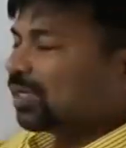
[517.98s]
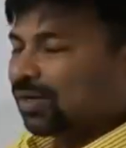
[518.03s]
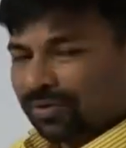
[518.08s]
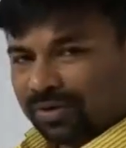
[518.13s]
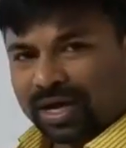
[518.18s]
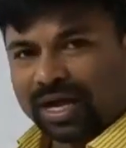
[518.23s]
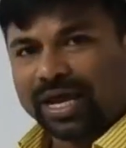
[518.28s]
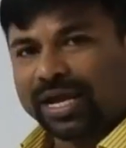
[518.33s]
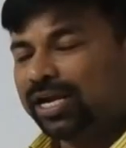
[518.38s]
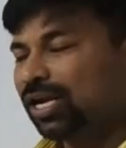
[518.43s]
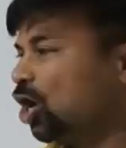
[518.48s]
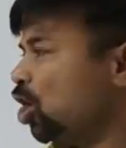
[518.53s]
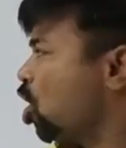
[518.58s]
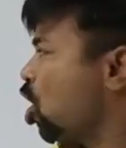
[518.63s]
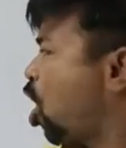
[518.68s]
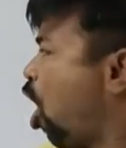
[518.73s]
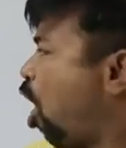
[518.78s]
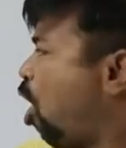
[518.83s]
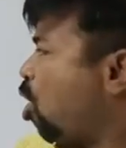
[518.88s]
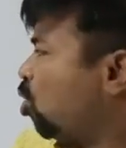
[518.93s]

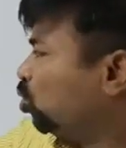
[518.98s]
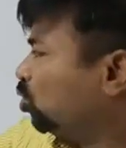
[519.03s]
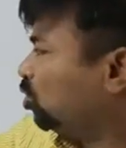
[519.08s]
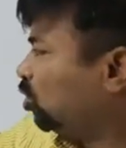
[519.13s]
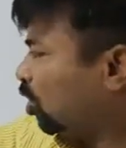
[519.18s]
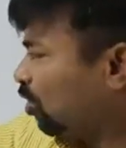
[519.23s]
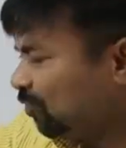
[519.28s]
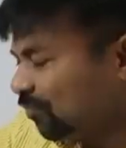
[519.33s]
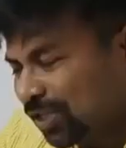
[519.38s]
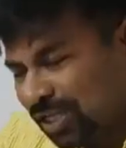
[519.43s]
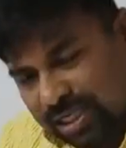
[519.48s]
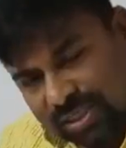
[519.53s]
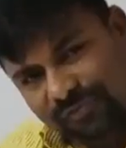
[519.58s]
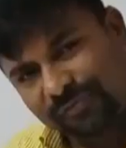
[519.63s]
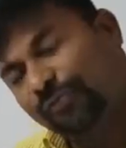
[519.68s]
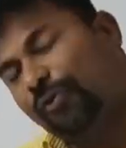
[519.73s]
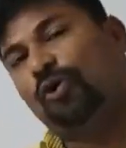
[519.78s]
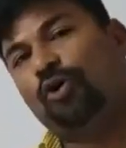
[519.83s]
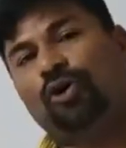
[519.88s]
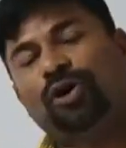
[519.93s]
right, out of these
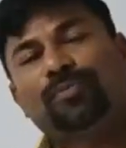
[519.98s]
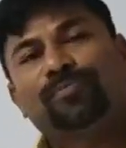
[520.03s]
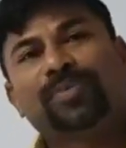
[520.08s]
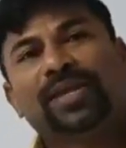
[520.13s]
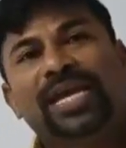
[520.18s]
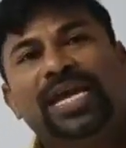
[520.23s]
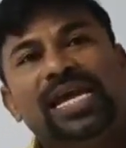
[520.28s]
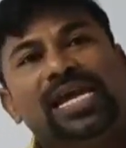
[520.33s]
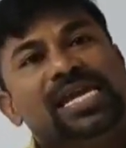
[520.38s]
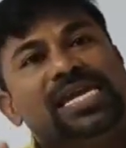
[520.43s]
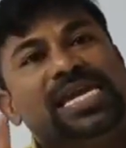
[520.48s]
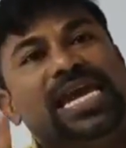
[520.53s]
4,